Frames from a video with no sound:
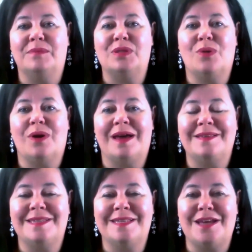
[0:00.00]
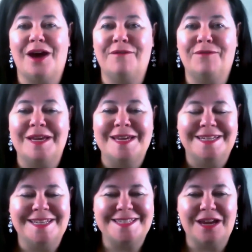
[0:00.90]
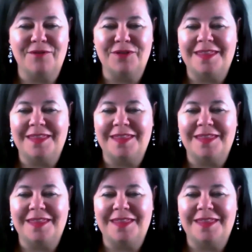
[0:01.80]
So since I've discovered